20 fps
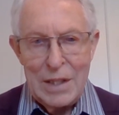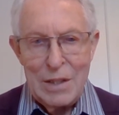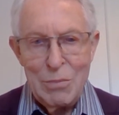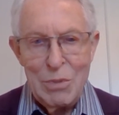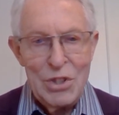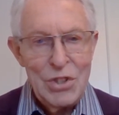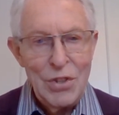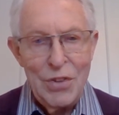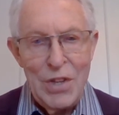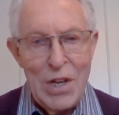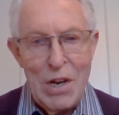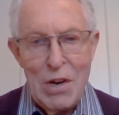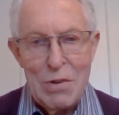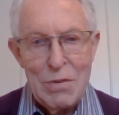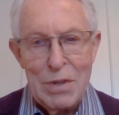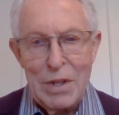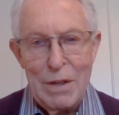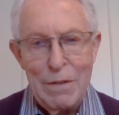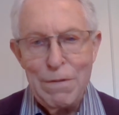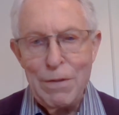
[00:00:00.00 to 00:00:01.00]
which are the
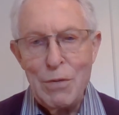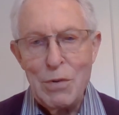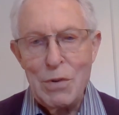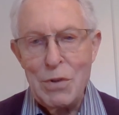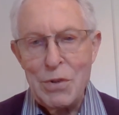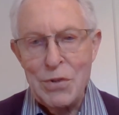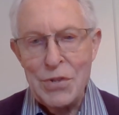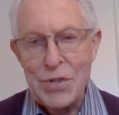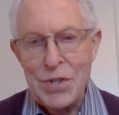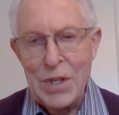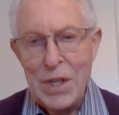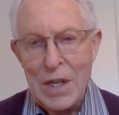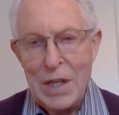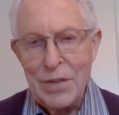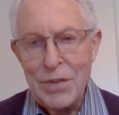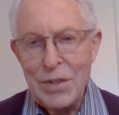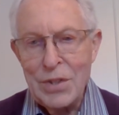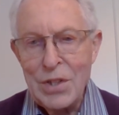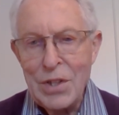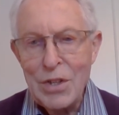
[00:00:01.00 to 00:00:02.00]
only force
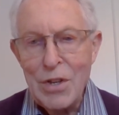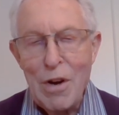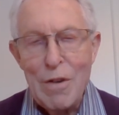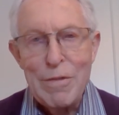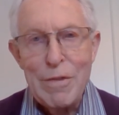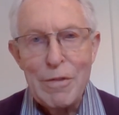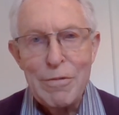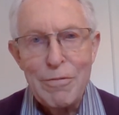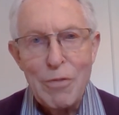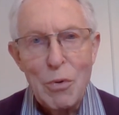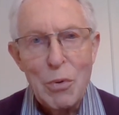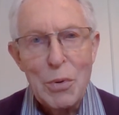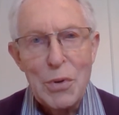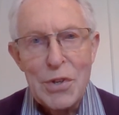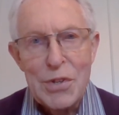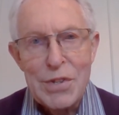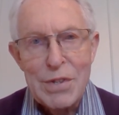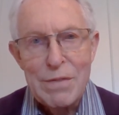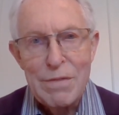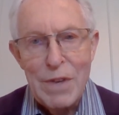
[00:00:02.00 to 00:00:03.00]
that can offer
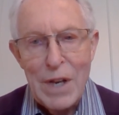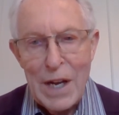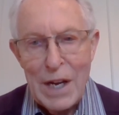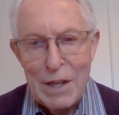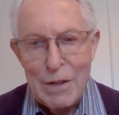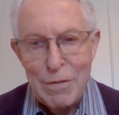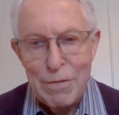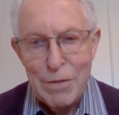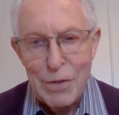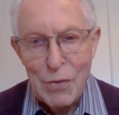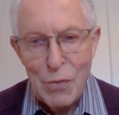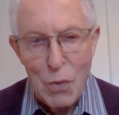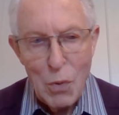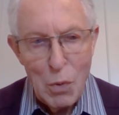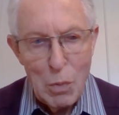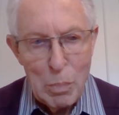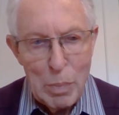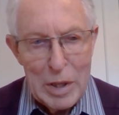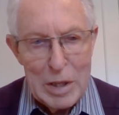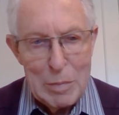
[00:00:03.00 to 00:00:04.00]
fullness of life for
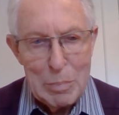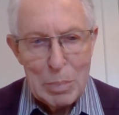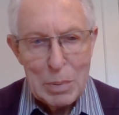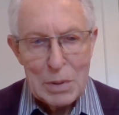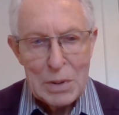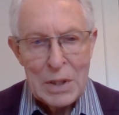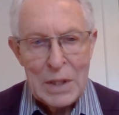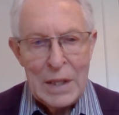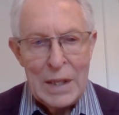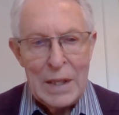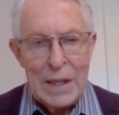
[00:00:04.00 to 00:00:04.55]
all people